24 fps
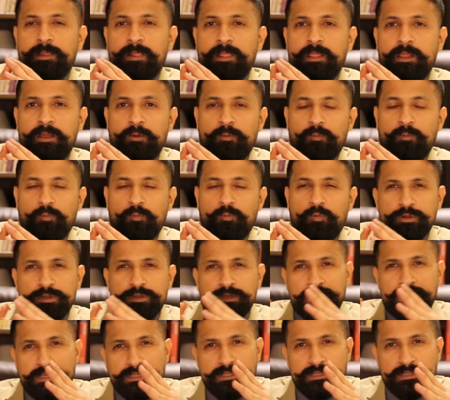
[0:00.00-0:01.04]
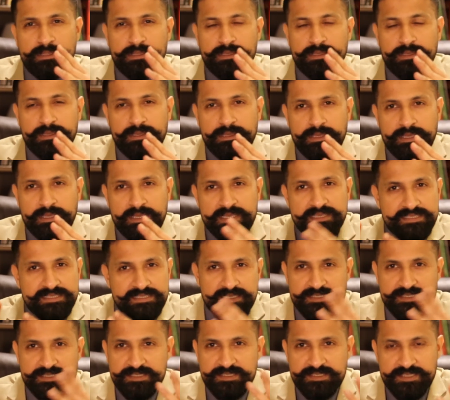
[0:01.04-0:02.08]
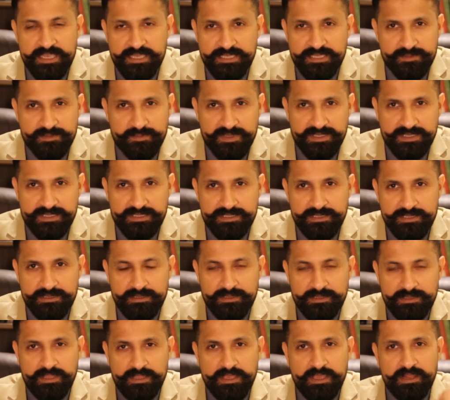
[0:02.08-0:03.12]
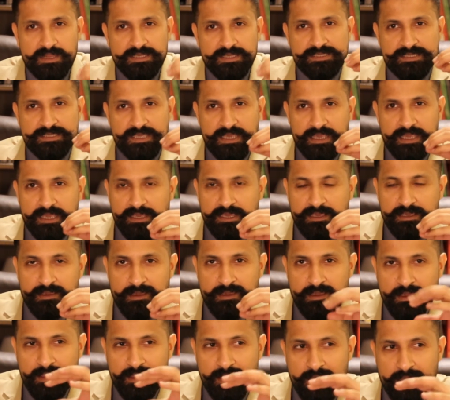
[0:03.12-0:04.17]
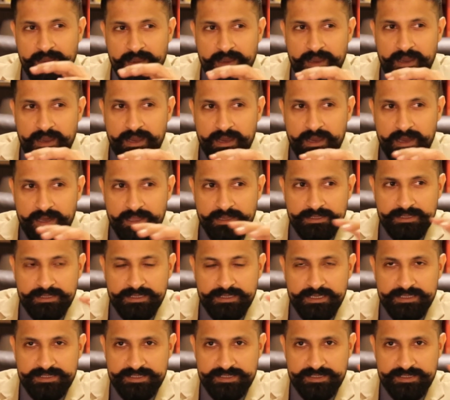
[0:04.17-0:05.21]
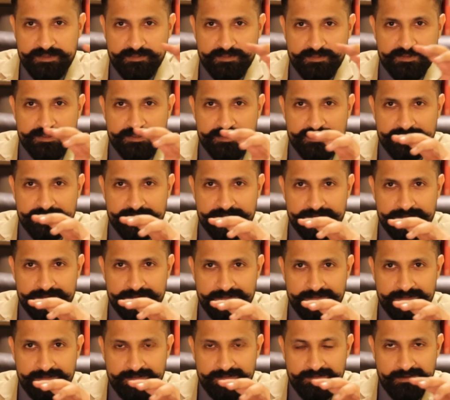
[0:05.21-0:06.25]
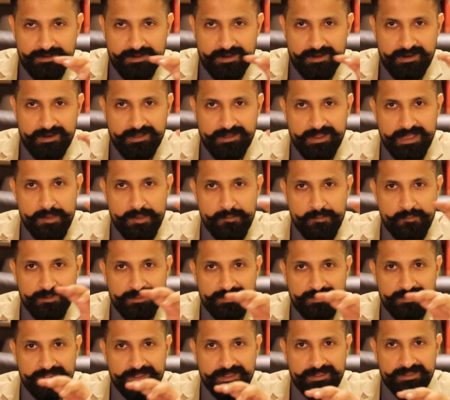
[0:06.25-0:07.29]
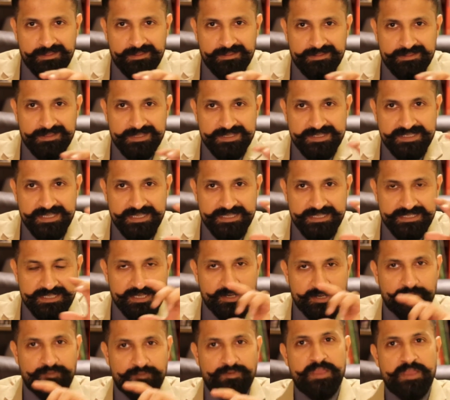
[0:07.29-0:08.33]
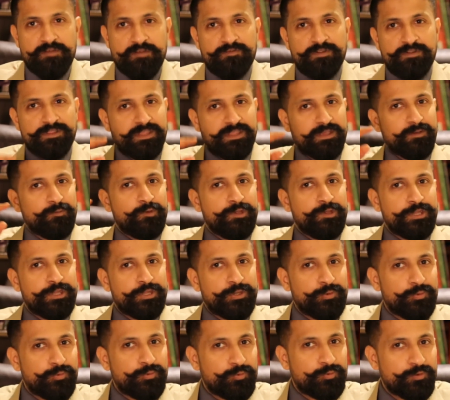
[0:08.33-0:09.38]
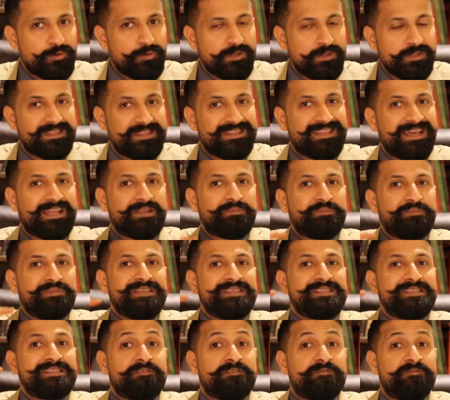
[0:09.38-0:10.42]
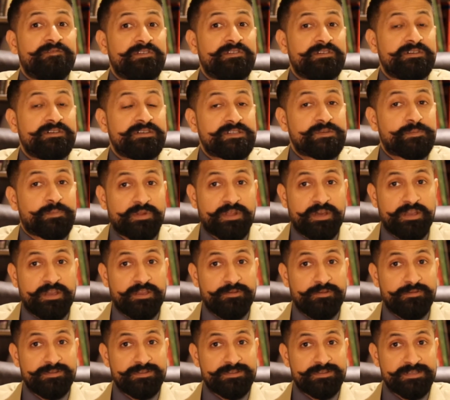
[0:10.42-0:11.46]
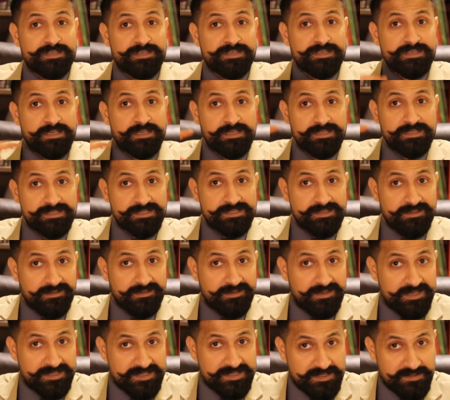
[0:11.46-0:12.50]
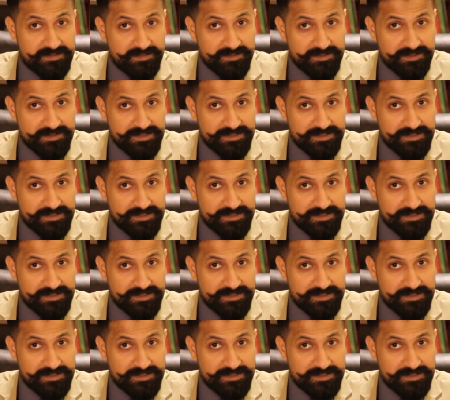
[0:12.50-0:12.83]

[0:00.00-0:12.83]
What is the statement? They are saying our customers are everything, the center of everything we do. That means the first priority is their customers.